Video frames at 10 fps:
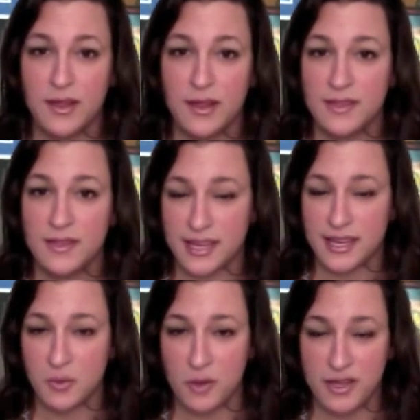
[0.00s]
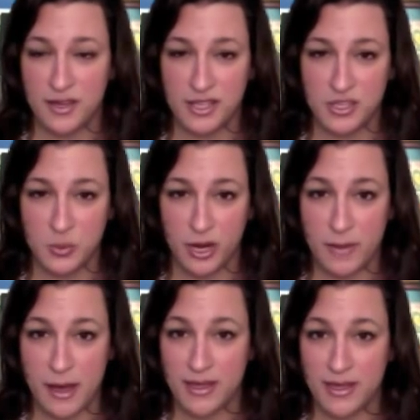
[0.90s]
The second one that you need to worry
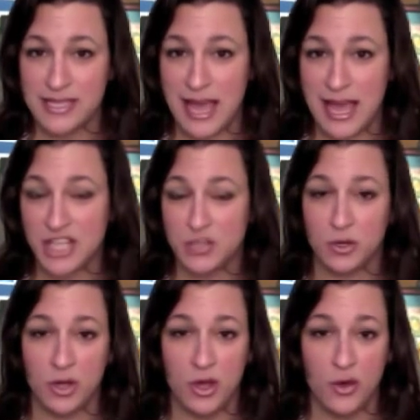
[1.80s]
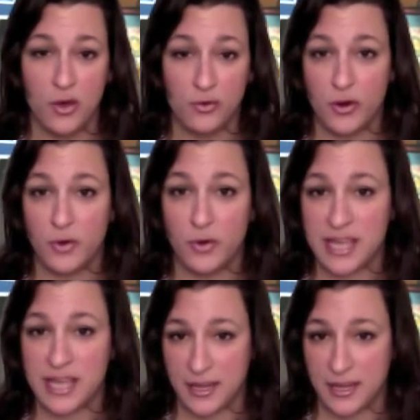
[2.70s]
about is the actual photo
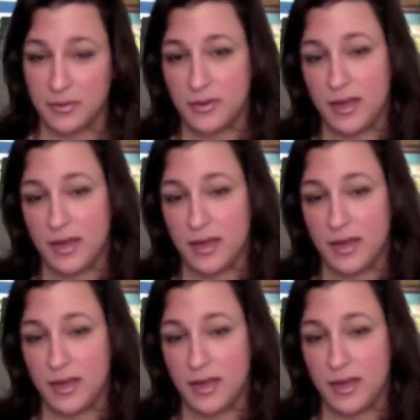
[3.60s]
type.